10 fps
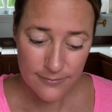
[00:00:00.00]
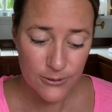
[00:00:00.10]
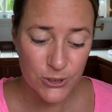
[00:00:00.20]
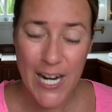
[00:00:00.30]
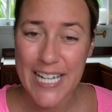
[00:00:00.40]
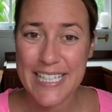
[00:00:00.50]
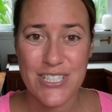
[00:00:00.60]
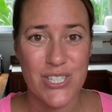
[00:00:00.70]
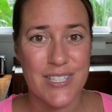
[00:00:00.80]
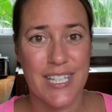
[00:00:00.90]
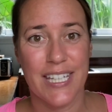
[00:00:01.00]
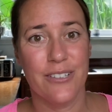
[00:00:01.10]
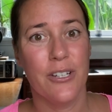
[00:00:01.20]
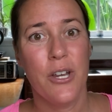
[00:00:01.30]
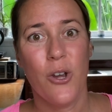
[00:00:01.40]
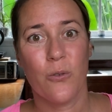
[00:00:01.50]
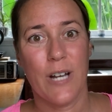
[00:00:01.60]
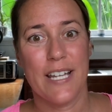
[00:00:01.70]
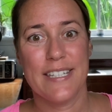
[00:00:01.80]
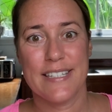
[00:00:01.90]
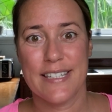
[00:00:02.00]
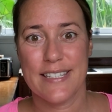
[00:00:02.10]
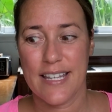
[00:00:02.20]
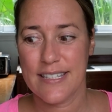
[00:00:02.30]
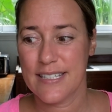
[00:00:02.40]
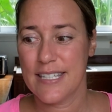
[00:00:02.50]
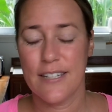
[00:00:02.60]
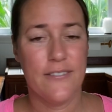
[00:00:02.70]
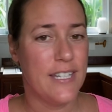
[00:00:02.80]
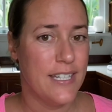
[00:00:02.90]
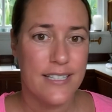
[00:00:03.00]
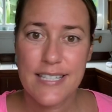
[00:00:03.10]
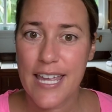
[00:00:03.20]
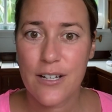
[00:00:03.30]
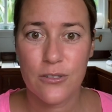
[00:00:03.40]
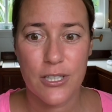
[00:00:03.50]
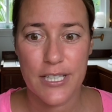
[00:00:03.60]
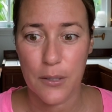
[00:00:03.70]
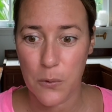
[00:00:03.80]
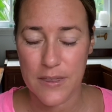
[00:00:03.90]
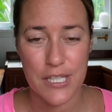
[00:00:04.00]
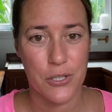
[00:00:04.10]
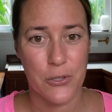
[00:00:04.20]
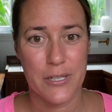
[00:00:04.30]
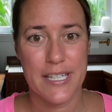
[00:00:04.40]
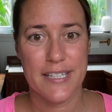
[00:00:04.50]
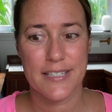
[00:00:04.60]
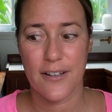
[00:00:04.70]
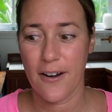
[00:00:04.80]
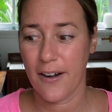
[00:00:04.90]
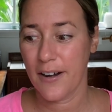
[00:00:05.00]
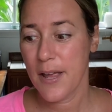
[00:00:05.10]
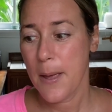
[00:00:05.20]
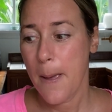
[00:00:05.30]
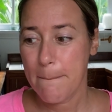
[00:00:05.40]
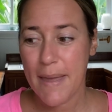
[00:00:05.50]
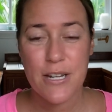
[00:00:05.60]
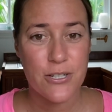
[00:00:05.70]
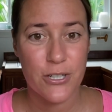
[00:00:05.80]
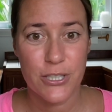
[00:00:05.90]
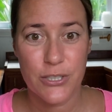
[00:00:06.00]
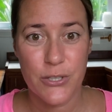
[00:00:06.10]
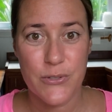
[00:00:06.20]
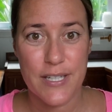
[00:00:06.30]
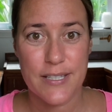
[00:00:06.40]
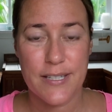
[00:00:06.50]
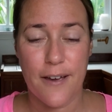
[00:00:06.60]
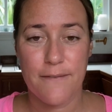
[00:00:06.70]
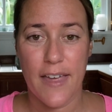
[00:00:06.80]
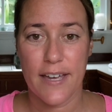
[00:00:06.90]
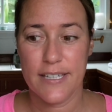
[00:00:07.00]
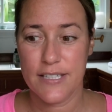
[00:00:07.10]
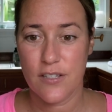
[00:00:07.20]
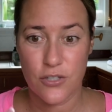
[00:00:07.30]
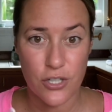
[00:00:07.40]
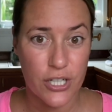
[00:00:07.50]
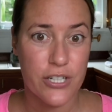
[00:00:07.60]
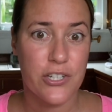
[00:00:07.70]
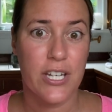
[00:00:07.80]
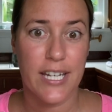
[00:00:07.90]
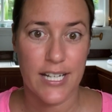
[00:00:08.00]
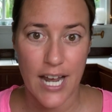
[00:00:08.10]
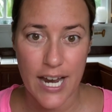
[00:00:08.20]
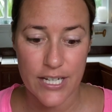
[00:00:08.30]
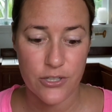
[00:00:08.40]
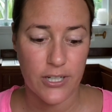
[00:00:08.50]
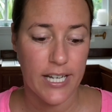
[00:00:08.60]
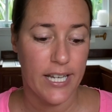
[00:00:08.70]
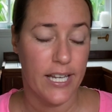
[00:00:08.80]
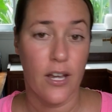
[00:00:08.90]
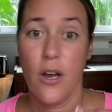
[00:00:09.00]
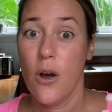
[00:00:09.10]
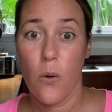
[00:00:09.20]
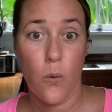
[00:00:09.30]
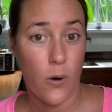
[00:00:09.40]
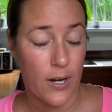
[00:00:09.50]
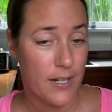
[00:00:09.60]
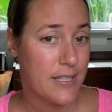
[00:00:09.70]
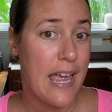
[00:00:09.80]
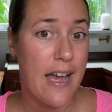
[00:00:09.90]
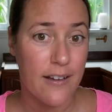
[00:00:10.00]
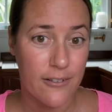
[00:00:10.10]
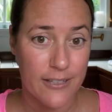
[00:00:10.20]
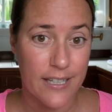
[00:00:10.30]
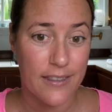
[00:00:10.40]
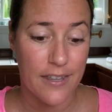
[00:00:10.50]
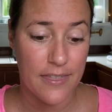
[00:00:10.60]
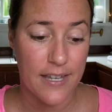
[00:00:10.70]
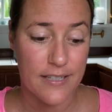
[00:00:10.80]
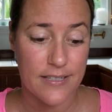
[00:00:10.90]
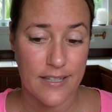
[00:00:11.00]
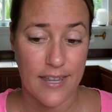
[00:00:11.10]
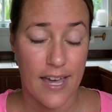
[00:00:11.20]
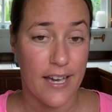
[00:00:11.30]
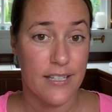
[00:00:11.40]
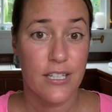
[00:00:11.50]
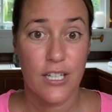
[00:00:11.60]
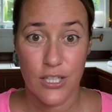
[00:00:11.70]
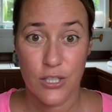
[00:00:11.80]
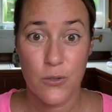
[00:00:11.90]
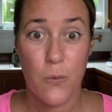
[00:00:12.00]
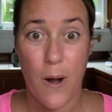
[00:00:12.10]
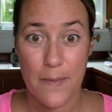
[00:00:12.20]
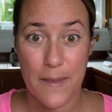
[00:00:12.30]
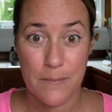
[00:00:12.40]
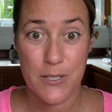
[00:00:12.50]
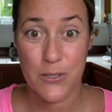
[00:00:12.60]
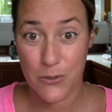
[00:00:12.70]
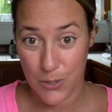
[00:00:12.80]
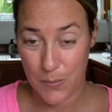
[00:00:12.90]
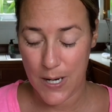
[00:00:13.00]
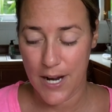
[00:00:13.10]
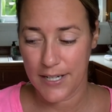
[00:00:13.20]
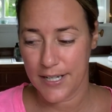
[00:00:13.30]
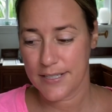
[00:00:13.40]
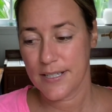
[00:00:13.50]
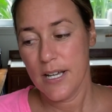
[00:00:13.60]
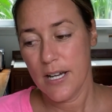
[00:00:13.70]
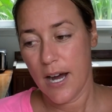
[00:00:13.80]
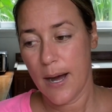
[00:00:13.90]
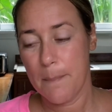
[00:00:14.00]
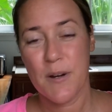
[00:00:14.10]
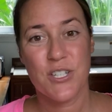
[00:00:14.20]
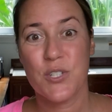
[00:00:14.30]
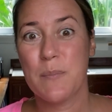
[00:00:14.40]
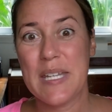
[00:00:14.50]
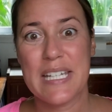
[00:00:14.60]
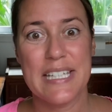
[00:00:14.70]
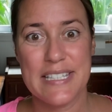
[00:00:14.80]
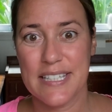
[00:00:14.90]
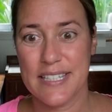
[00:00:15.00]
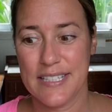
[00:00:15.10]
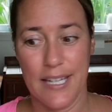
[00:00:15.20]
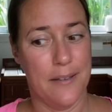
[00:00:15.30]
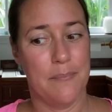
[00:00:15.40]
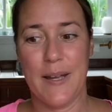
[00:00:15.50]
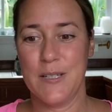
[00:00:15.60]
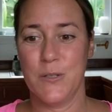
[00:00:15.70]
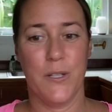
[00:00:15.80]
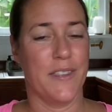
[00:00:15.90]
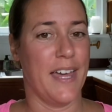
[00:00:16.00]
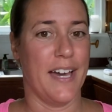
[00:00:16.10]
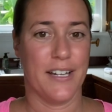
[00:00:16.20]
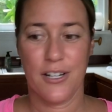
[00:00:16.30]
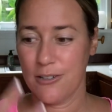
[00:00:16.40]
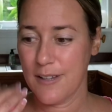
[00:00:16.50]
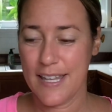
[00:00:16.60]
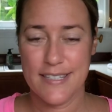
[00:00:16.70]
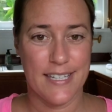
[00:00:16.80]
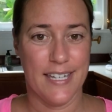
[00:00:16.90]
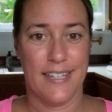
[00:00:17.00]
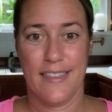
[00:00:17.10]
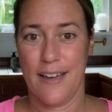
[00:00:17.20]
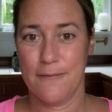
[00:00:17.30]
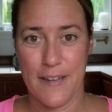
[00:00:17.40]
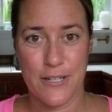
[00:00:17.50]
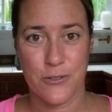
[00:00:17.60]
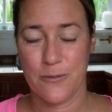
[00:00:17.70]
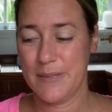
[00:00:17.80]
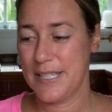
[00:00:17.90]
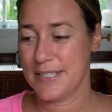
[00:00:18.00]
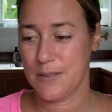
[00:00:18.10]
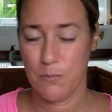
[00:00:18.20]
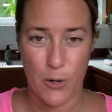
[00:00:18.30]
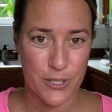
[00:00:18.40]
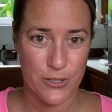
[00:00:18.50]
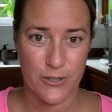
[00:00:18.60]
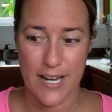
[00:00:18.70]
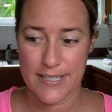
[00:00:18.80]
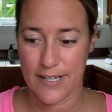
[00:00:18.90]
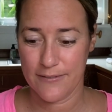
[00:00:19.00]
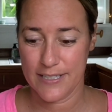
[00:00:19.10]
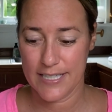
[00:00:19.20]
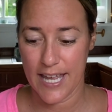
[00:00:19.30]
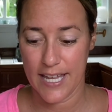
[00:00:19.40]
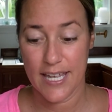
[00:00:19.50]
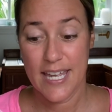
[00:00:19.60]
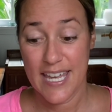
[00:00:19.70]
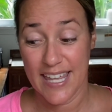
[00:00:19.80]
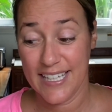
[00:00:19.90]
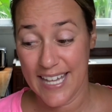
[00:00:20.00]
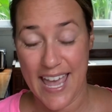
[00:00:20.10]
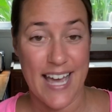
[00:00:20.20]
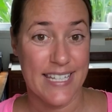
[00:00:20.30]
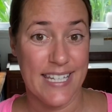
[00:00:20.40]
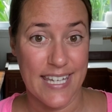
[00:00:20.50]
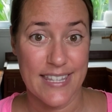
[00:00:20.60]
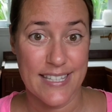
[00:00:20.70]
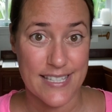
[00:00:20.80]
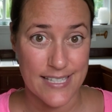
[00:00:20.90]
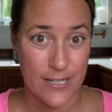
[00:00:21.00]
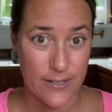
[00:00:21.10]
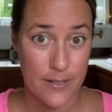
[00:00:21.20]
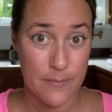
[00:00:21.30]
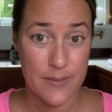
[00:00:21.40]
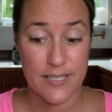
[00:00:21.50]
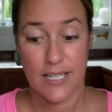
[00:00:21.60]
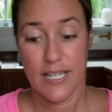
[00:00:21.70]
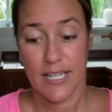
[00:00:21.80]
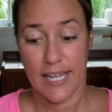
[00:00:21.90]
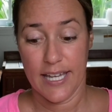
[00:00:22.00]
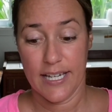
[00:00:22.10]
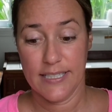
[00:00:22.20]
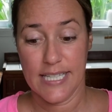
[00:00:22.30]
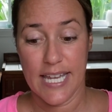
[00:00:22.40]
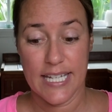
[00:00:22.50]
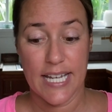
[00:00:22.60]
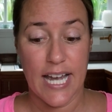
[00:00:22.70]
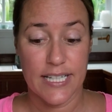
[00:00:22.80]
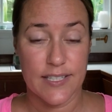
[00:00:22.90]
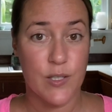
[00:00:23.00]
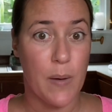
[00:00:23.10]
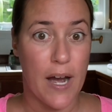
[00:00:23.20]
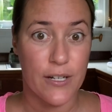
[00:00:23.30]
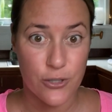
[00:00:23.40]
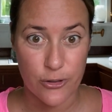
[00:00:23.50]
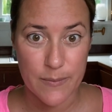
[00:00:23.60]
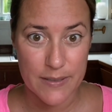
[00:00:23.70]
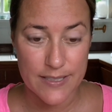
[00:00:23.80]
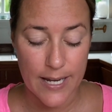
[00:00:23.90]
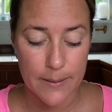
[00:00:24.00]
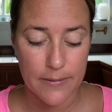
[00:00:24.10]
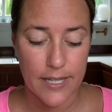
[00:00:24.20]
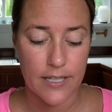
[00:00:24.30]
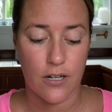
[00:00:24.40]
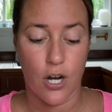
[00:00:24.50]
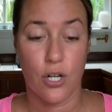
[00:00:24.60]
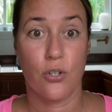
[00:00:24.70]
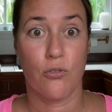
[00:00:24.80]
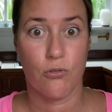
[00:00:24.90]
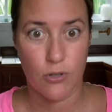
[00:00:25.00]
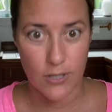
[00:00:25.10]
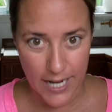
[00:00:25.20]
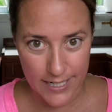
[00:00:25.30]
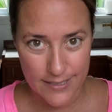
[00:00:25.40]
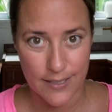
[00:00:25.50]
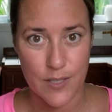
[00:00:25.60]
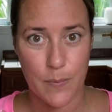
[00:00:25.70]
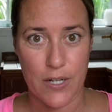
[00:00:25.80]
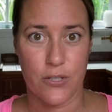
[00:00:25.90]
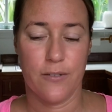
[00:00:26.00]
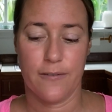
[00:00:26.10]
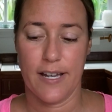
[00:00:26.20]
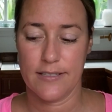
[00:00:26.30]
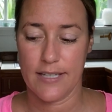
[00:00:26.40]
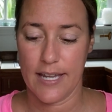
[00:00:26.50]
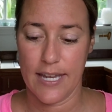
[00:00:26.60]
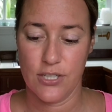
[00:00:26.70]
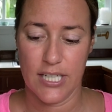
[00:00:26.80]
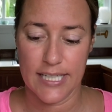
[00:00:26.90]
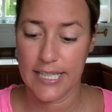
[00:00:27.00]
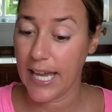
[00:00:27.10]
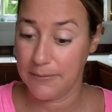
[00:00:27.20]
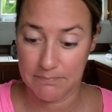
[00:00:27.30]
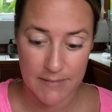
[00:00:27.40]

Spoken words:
dry itchy skin, redness and sensitivity, take a look at what the ingredients are. Make sure you're using stuff that is nourishing and hydrating, or tackling the things that you want them to do, your products, but just being consistent by doing that cleansing, that facial mist, moisturize every day, and then adding in serums and any kind of spot treatment type things are great, especially for anti-aging. And again,